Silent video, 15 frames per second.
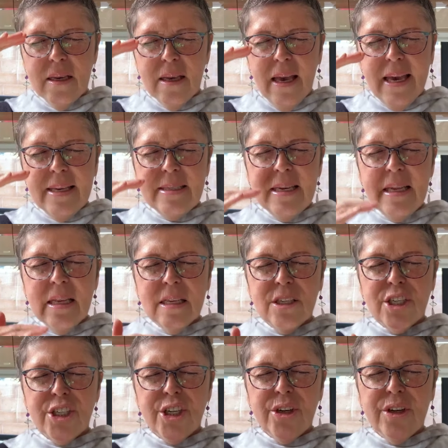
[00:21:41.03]
18
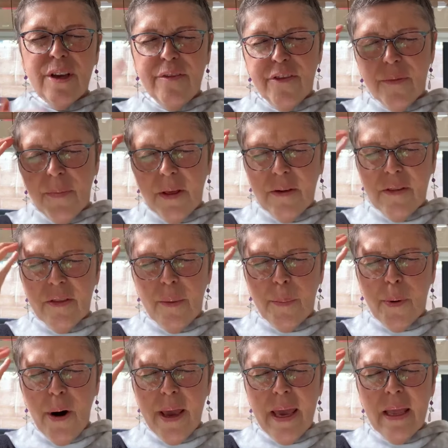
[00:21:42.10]
inch journey from the, the
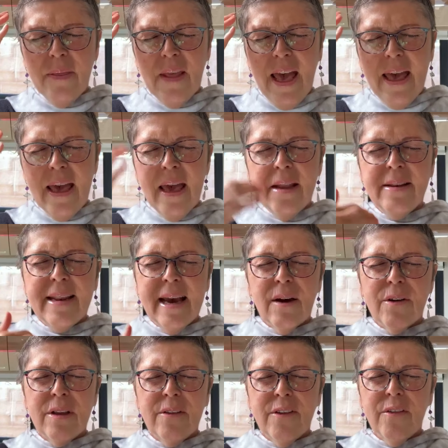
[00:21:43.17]
brain, the head
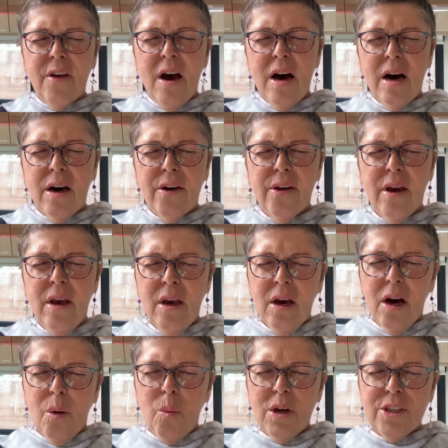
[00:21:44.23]
down into the heart.
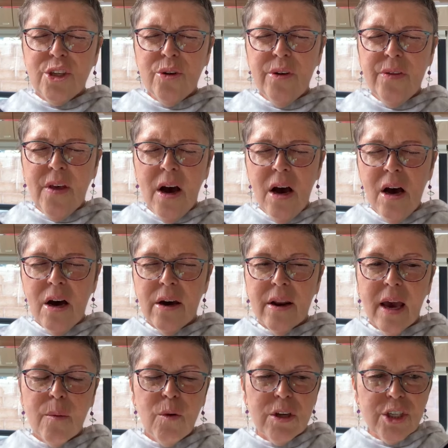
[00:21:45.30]
And once you're in the heart,
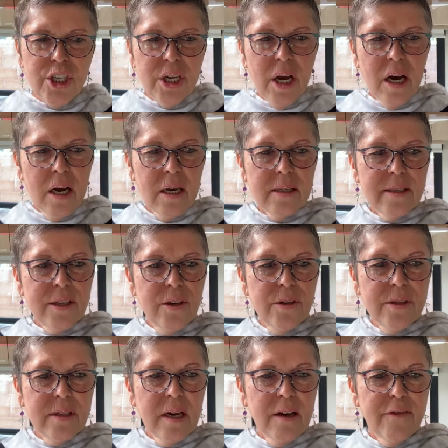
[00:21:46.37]
I want you to ask
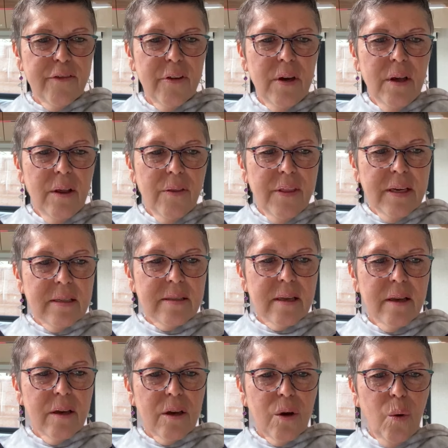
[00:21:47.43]
yourself this
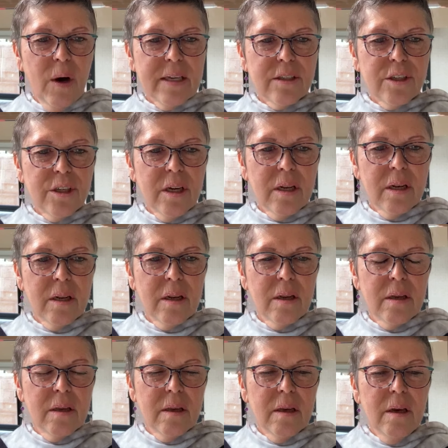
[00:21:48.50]
question.
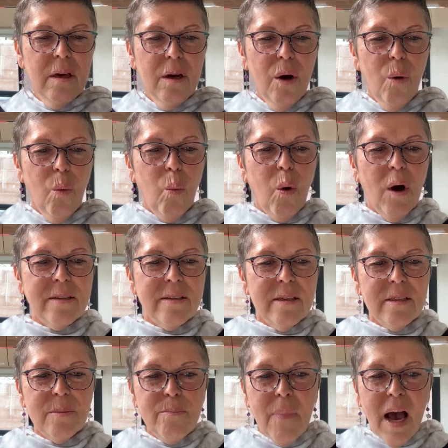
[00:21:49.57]
What
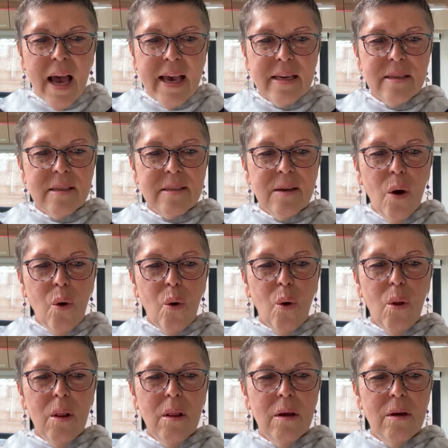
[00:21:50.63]
does my
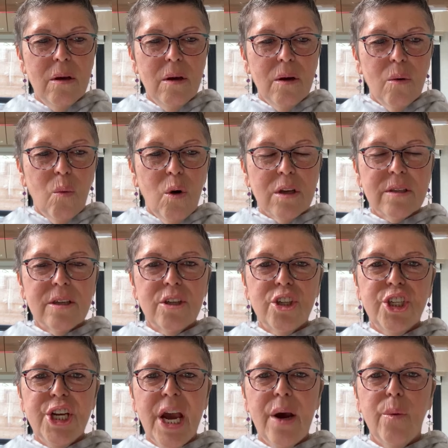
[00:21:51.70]
soul want to
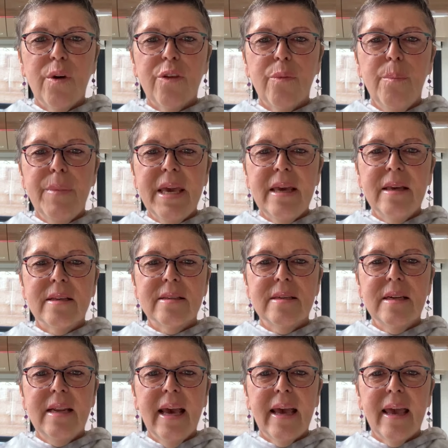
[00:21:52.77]
share with me
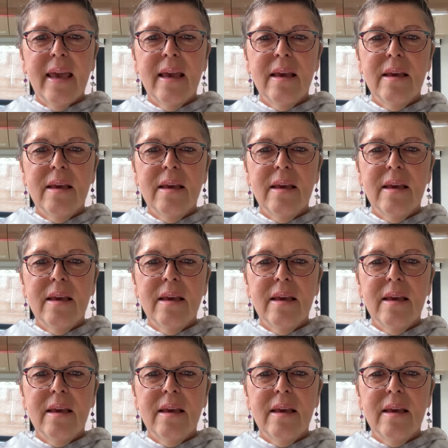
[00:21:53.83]
today?